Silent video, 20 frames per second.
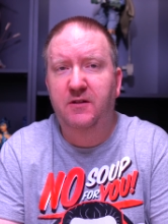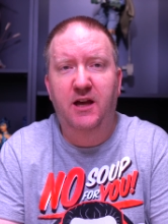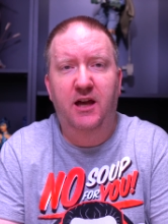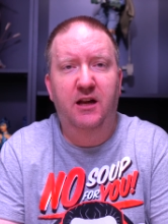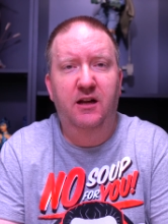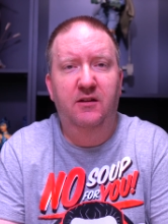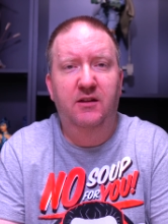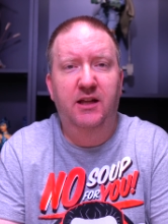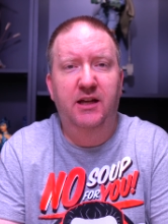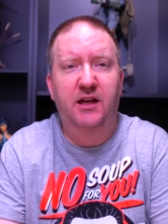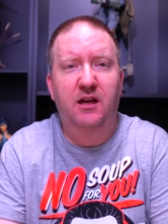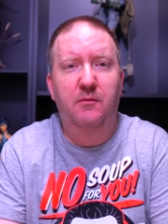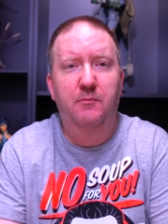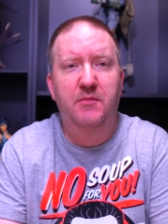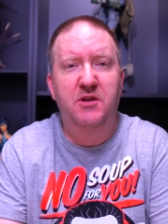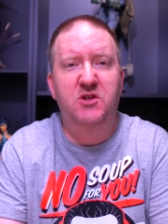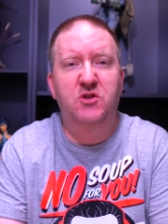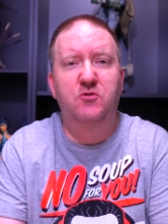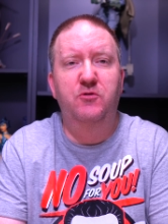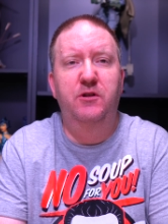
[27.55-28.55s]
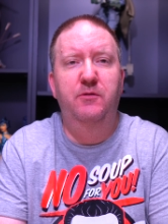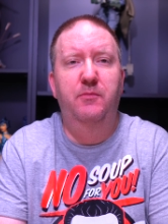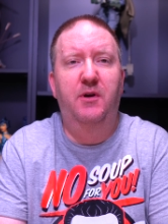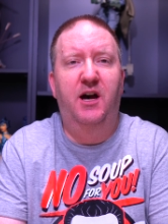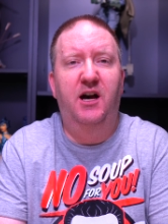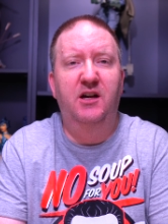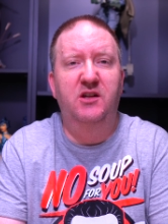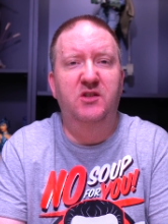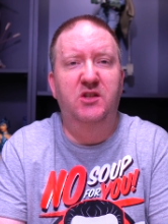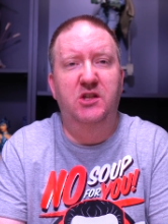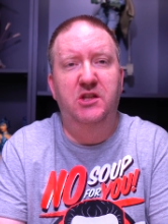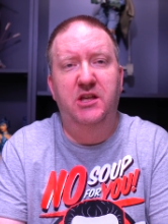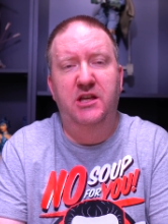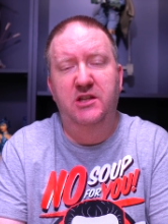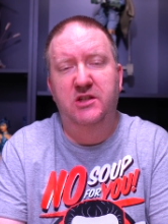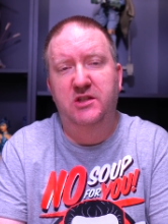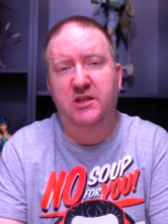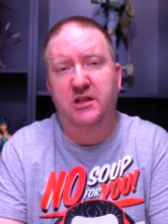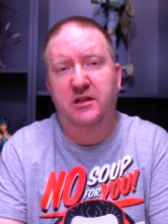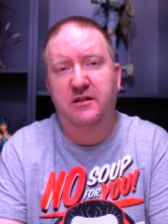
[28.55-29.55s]
kind of like a mystery box that they
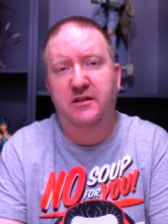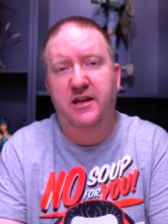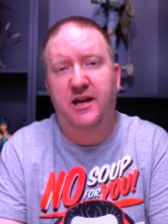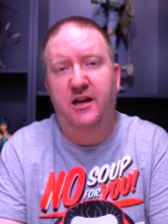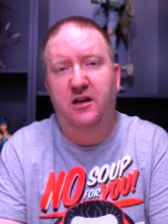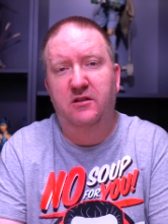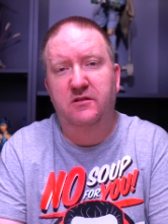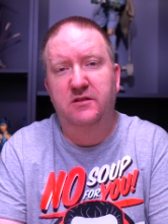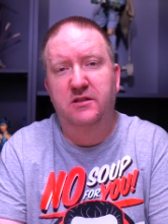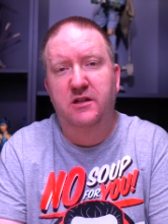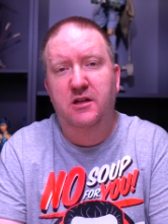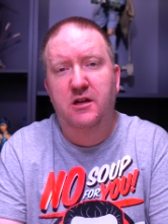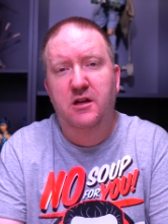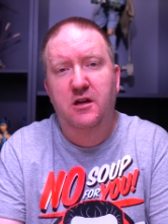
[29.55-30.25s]
send out